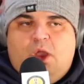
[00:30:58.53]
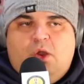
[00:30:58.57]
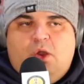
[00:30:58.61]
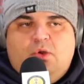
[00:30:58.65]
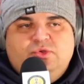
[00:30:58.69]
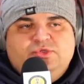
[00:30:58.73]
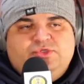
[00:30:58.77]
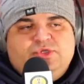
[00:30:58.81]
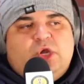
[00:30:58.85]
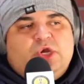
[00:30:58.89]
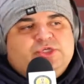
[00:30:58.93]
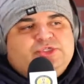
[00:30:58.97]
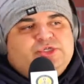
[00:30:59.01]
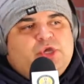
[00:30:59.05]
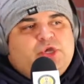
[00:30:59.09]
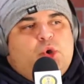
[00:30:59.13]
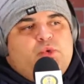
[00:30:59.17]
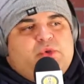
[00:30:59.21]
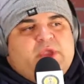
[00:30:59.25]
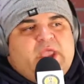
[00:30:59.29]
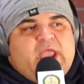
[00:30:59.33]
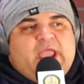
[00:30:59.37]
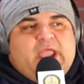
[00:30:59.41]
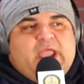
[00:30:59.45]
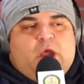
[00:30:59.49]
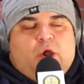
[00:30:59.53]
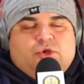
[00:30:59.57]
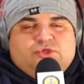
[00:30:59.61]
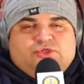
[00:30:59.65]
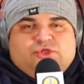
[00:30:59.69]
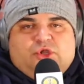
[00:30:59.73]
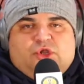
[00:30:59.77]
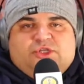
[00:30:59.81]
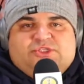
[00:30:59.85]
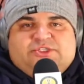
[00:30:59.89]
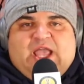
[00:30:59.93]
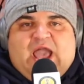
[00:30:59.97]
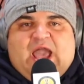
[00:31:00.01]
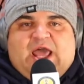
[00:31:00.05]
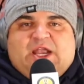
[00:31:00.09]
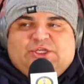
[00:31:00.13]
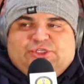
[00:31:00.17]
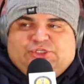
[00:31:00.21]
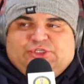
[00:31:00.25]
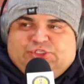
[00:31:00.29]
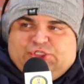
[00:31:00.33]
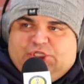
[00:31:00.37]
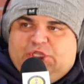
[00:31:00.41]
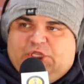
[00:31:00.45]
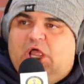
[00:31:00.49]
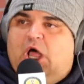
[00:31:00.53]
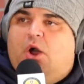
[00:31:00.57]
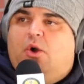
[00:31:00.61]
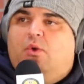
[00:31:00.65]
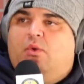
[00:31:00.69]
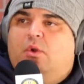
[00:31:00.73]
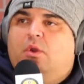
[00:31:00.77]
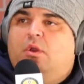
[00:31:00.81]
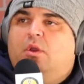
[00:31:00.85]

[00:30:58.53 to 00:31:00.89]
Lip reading: Ozark's okay. Ozark's kind of slow.